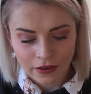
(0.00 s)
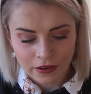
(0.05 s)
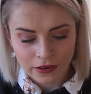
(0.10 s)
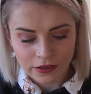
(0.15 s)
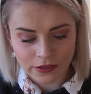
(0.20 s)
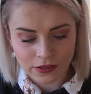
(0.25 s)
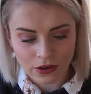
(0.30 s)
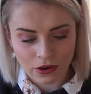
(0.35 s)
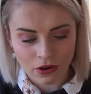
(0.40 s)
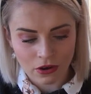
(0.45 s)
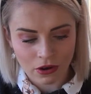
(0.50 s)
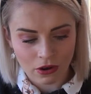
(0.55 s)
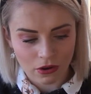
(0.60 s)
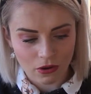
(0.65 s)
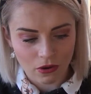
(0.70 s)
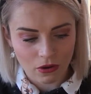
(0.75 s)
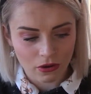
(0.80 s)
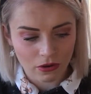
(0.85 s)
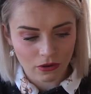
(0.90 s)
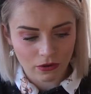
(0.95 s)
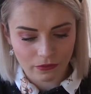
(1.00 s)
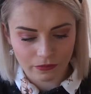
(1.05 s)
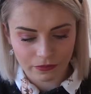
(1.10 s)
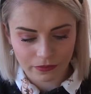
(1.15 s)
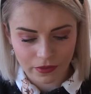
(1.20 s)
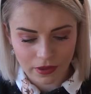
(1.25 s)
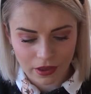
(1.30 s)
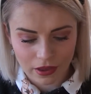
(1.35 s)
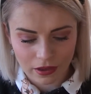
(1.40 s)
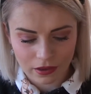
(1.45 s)
So
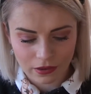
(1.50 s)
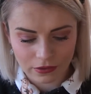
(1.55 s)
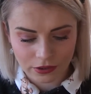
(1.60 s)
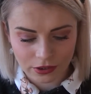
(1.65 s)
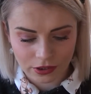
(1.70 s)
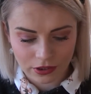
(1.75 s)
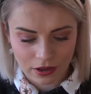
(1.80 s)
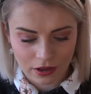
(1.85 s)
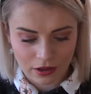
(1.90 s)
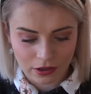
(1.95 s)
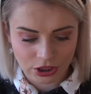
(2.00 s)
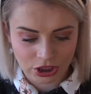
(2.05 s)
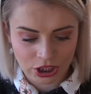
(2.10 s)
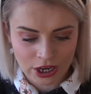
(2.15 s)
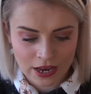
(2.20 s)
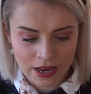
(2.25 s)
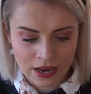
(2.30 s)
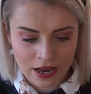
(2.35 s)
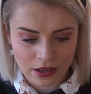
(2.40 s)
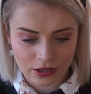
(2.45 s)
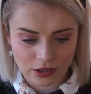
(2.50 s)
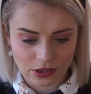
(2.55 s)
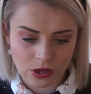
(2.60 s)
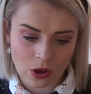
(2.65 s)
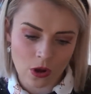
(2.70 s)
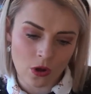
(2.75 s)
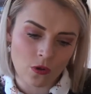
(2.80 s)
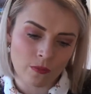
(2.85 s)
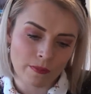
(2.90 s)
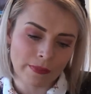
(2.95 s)
she
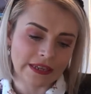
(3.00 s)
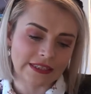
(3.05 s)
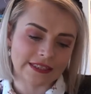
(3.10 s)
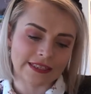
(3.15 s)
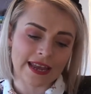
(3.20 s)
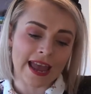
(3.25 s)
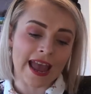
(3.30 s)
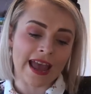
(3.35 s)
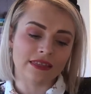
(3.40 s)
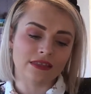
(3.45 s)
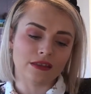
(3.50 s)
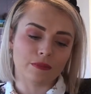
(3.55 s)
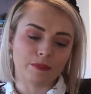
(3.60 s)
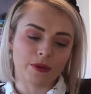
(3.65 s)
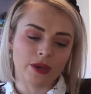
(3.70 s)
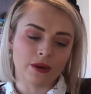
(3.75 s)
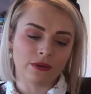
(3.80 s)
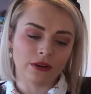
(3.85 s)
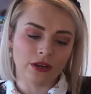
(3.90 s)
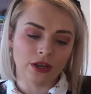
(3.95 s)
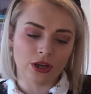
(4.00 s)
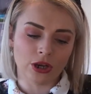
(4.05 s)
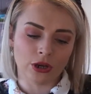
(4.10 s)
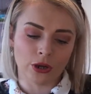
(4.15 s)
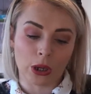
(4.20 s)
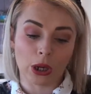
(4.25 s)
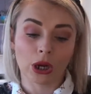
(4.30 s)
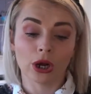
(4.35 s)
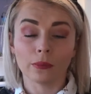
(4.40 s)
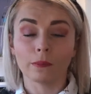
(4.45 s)
told me to get the Pure
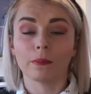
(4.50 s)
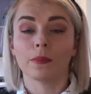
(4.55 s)
Lagoon